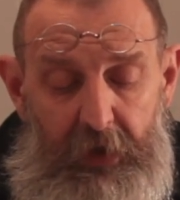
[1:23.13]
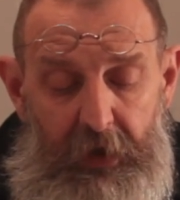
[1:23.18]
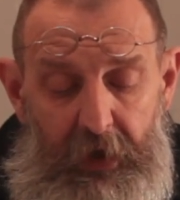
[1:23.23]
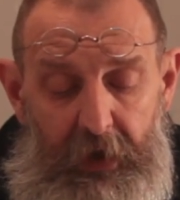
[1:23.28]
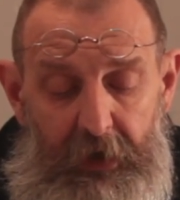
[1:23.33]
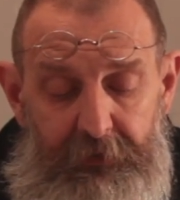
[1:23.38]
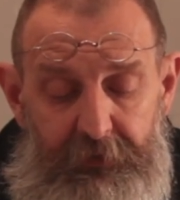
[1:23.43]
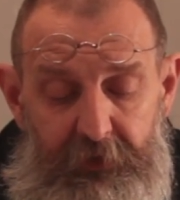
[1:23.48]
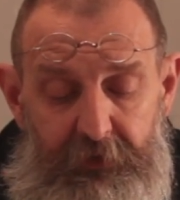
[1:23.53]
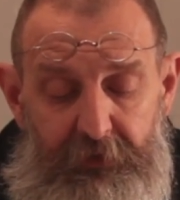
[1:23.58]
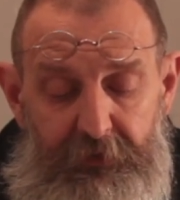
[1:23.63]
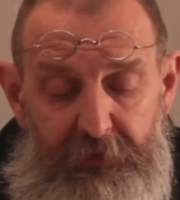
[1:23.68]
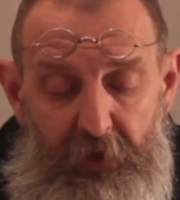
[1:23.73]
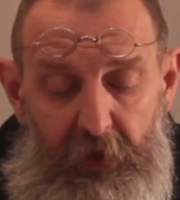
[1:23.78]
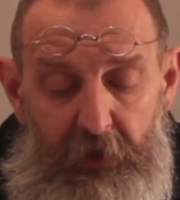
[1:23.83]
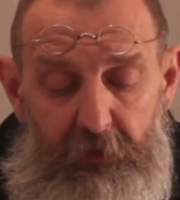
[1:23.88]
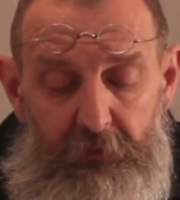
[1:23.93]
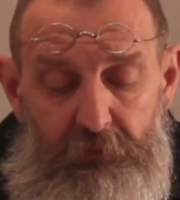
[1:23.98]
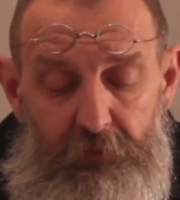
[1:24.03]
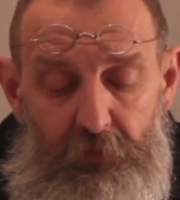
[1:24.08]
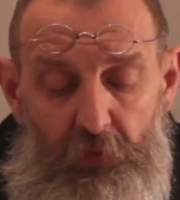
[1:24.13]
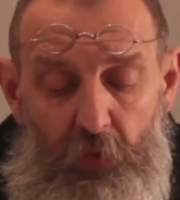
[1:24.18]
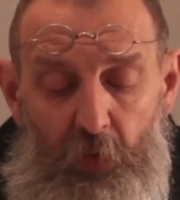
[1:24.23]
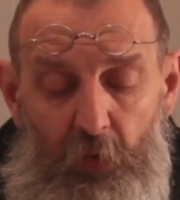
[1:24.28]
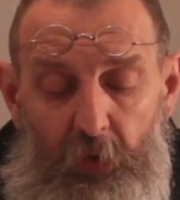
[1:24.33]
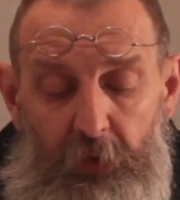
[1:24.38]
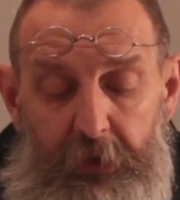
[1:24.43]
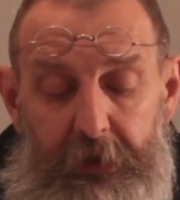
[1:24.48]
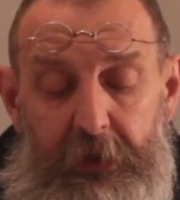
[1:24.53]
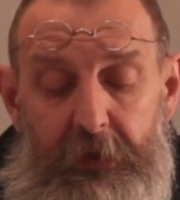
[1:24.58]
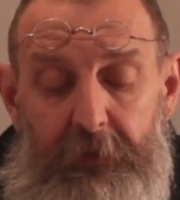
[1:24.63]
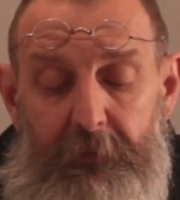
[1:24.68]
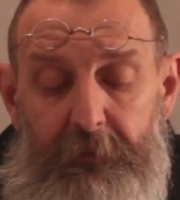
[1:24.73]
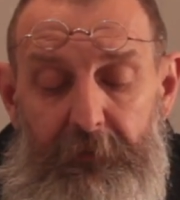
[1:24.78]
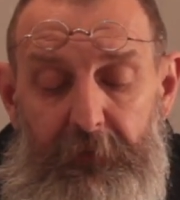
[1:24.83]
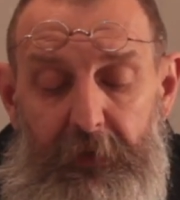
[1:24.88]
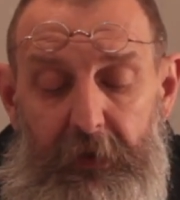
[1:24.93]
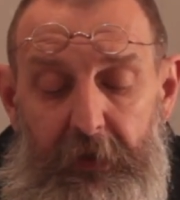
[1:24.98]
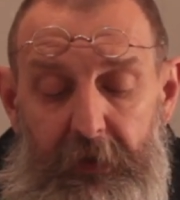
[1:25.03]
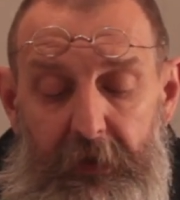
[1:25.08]
And this fella Roy,
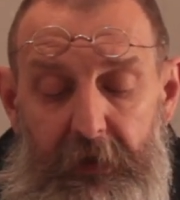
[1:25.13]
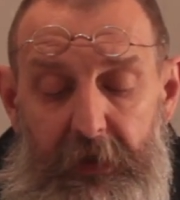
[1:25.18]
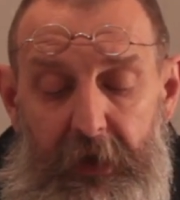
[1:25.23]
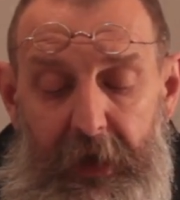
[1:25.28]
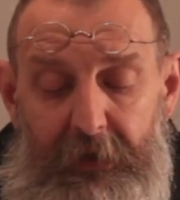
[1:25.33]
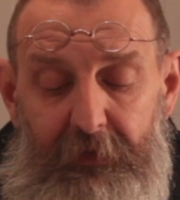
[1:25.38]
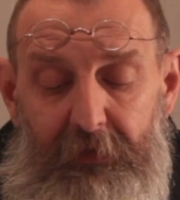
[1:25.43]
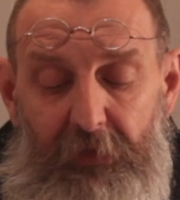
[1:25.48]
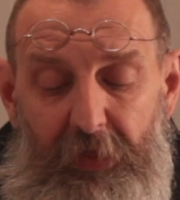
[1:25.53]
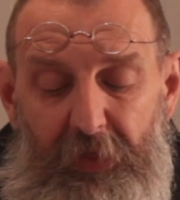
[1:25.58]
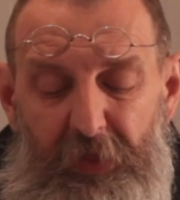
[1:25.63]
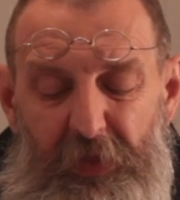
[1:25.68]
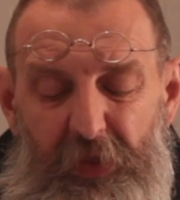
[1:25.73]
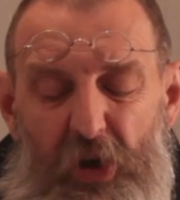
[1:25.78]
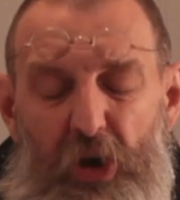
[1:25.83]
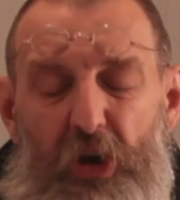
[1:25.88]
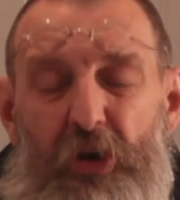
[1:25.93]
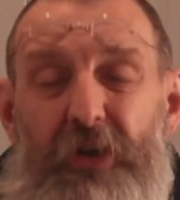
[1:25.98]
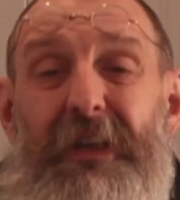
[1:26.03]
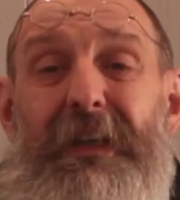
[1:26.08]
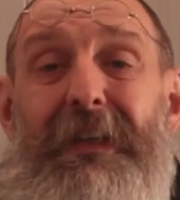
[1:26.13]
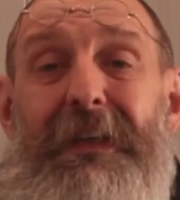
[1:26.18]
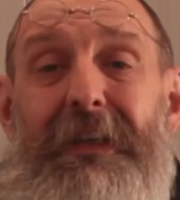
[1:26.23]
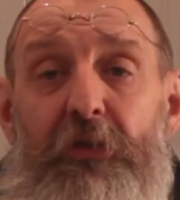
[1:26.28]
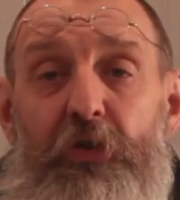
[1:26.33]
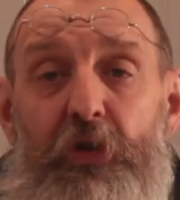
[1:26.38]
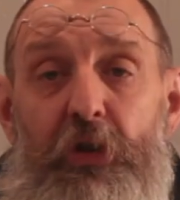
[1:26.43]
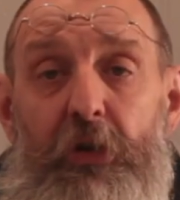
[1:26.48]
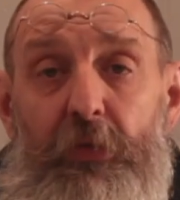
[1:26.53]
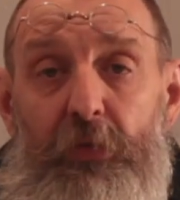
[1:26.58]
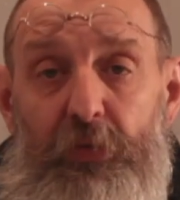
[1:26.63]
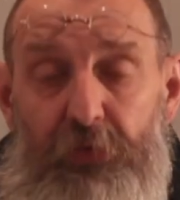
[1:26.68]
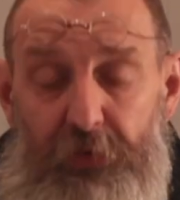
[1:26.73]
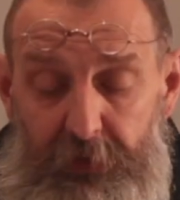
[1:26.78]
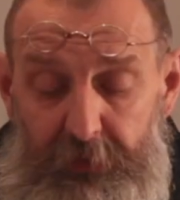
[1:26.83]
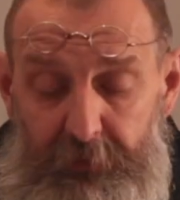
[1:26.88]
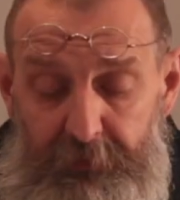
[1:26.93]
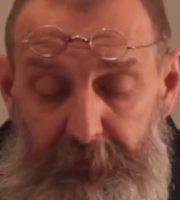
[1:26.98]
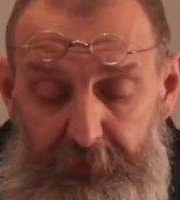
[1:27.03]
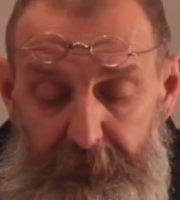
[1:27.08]
he had 13
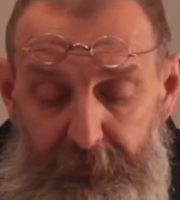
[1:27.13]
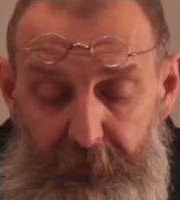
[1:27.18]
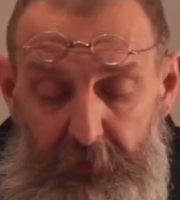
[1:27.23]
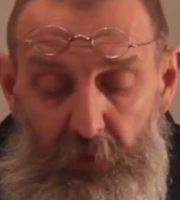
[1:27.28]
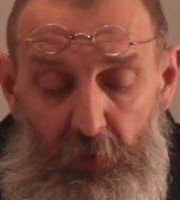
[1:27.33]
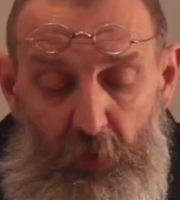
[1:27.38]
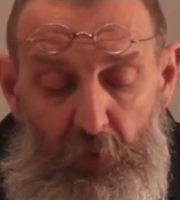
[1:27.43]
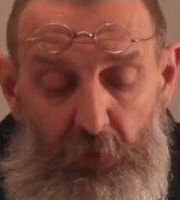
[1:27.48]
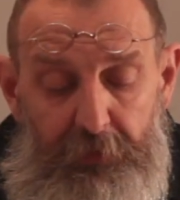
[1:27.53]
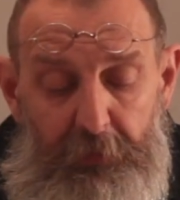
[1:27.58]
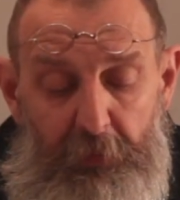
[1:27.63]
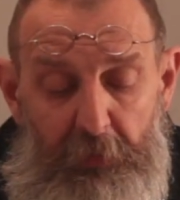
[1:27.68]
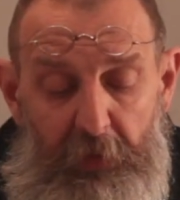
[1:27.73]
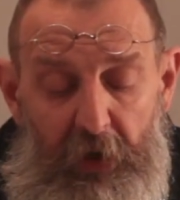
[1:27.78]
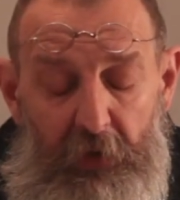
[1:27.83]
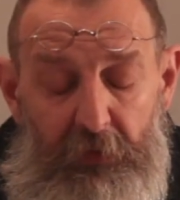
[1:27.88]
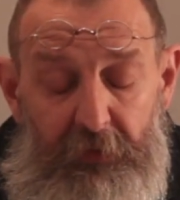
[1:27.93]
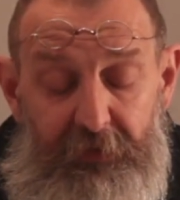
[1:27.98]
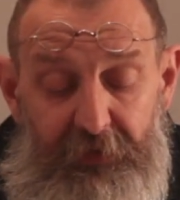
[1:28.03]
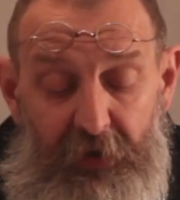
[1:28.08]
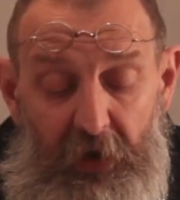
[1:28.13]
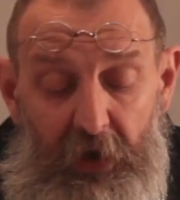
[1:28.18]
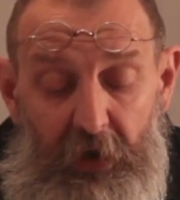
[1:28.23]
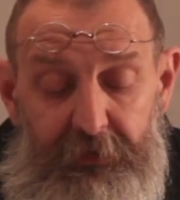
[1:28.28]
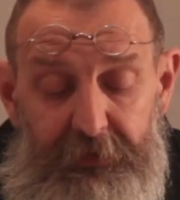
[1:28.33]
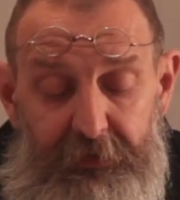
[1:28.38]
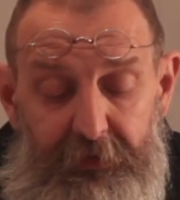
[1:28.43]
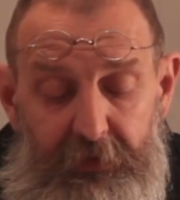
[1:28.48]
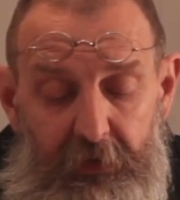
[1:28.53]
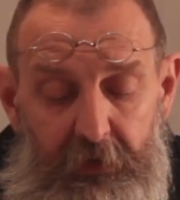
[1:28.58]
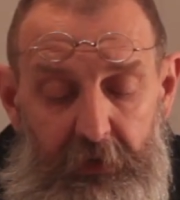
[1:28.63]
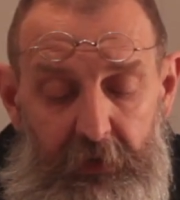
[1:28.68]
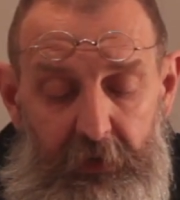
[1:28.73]
children, North Belfast.